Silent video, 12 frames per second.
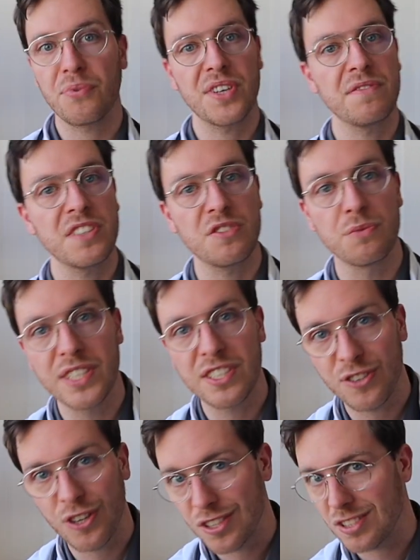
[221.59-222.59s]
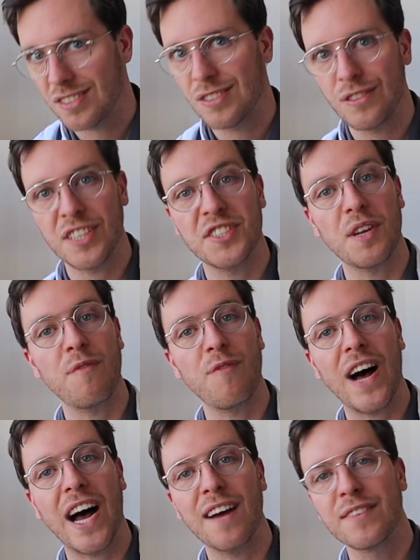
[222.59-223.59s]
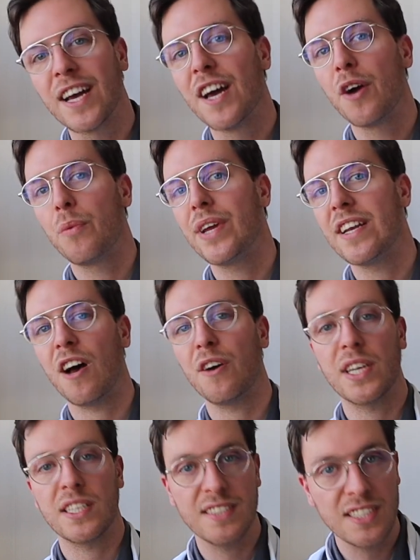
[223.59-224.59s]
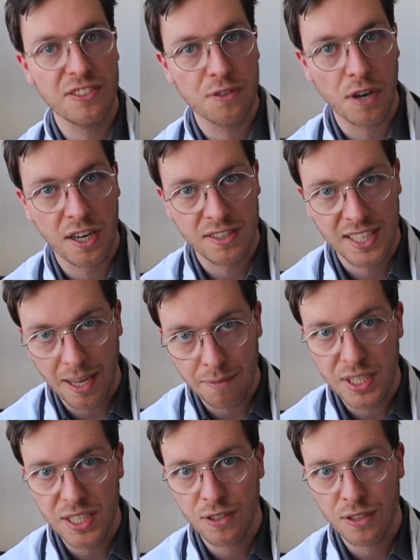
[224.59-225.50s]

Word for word: previous research in 2005, we know that these drugs can be